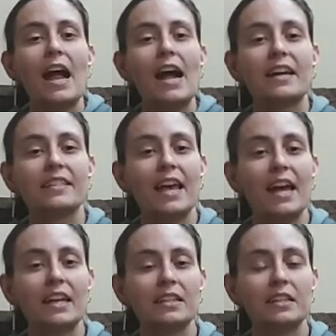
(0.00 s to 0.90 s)
And
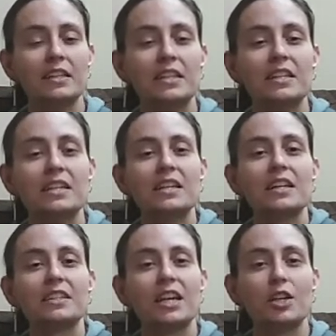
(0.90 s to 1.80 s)
then
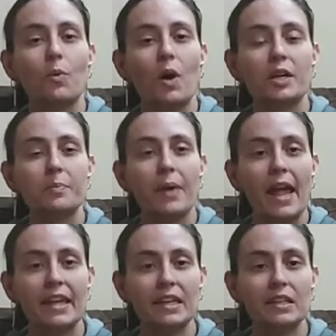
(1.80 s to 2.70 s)
they don't want to
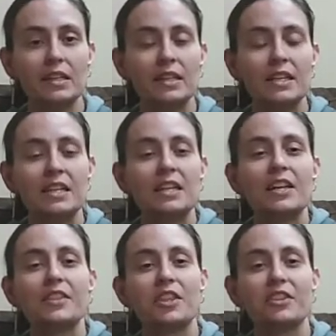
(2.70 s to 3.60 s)
pay it.
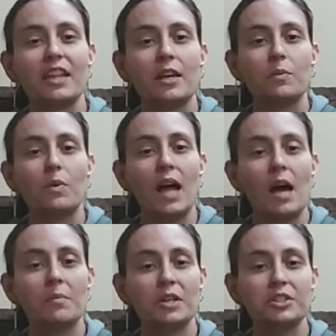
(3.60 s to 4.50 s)
Then they're like, well,
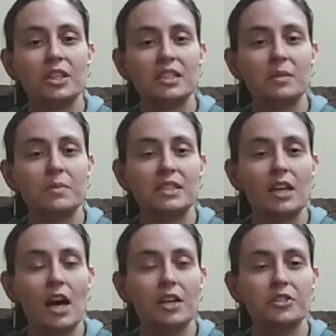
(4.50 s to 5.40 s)
how much does a
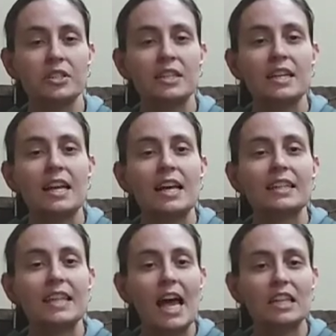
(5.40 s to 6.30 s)
massage
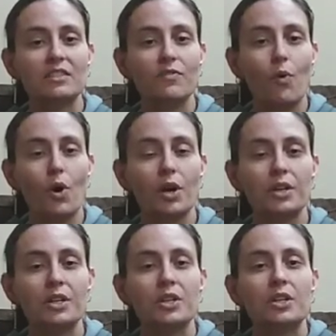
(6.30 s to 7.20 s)
last for?
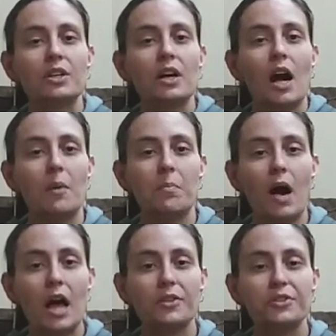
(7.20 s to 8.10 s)
A
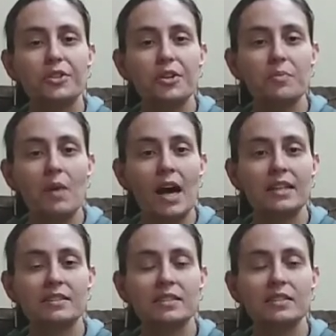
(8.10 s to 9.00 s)
month, 2
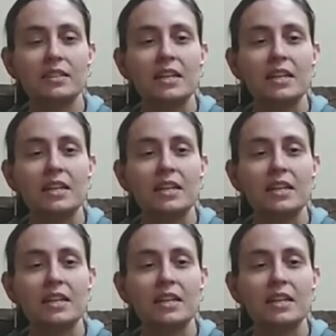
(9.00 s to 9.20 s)
months?